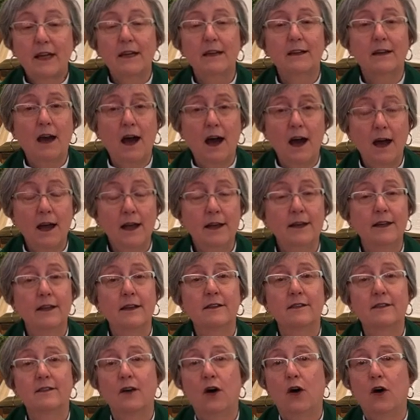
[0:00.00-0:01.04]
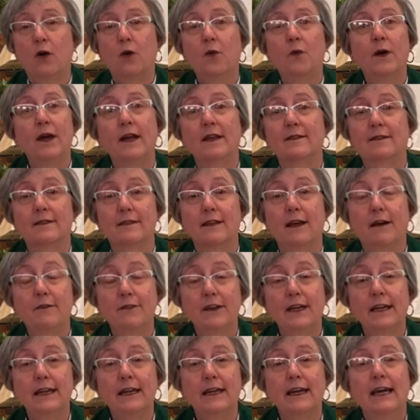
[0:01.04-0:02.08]
God is always
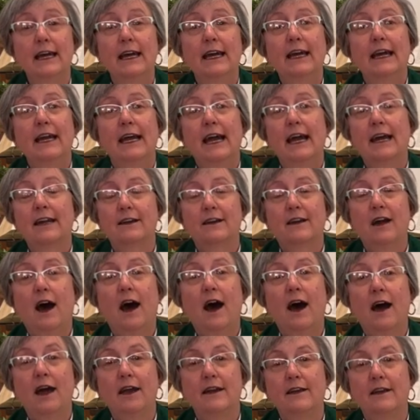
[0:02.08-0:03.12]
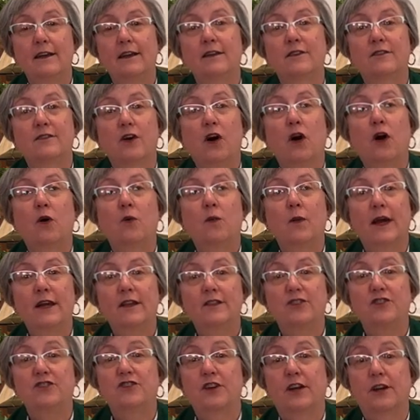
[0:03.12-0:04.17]
loving and God is
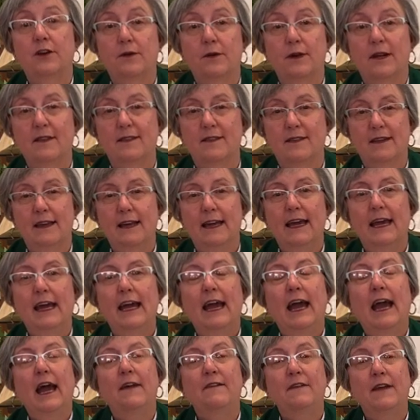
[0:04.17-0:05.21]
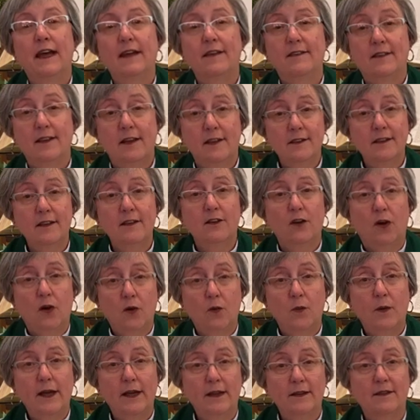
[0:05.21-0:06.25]
always generous and that doesn't
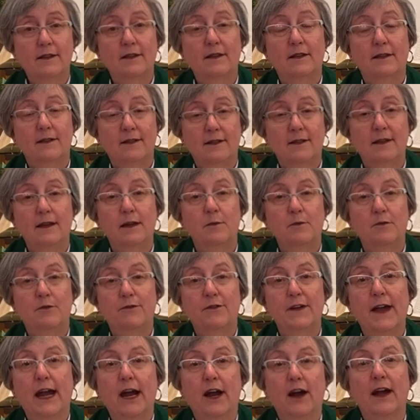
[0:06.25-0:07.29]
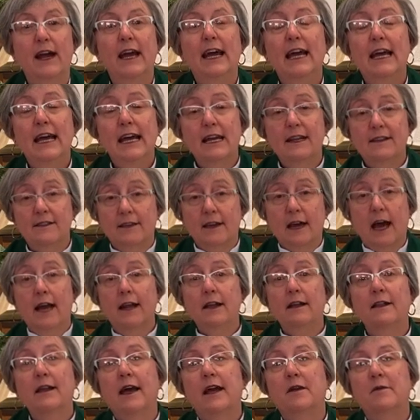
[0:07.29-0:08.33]
always seem fair. It's kind
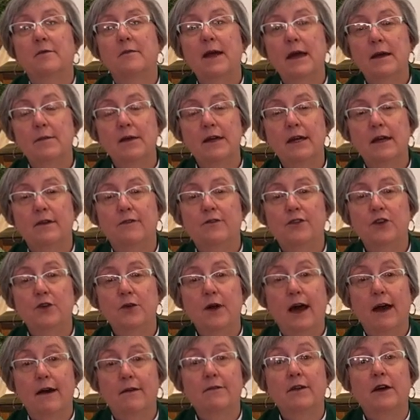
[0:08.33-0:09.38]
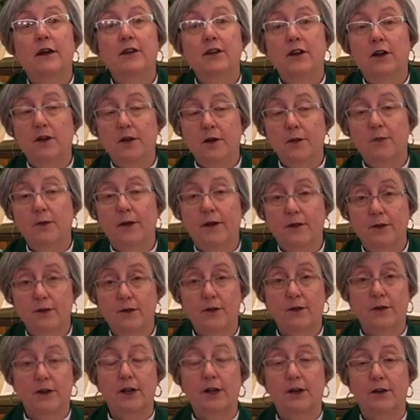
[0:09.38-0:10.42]
of like maybe if you have a younger brother
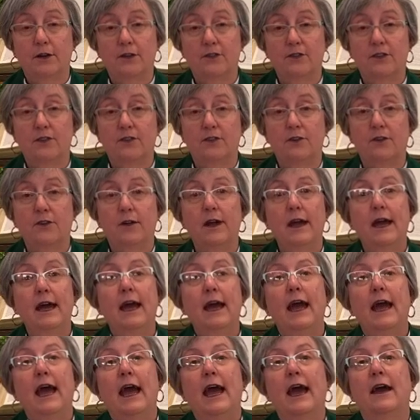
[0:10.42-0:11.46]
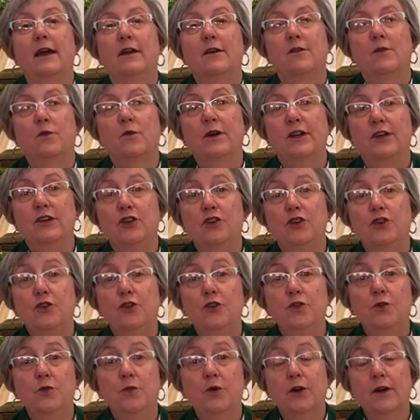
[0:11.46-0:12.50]
or younger sister and when
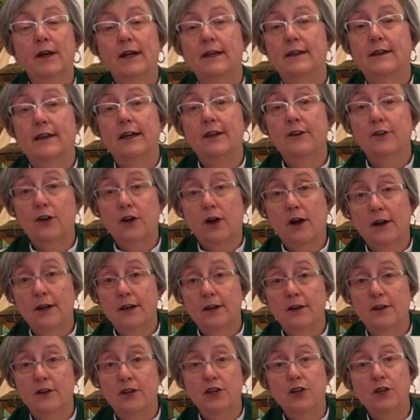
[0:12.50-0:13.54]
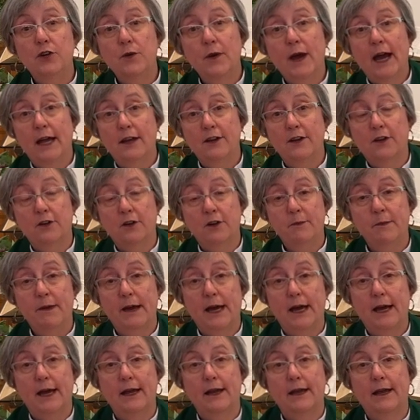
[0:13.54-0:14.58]
you were in kindergarten you had to go to
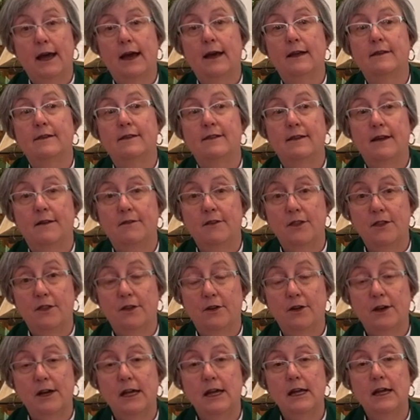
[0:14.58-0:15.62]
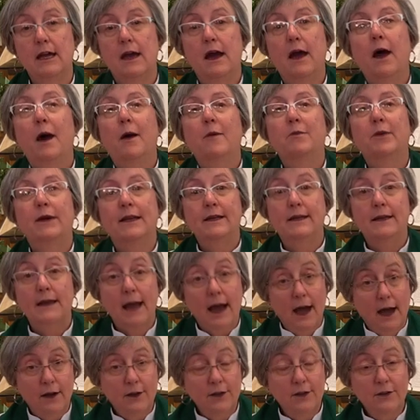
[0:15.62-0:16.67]
bed at 7:30, but
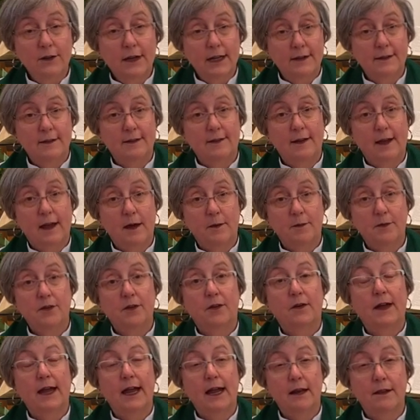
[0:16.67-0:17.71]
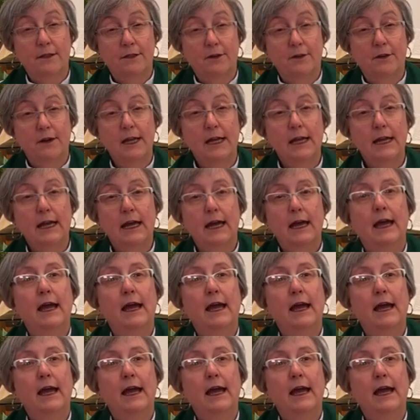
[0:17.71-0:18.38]
now you get to stay up till 8:30.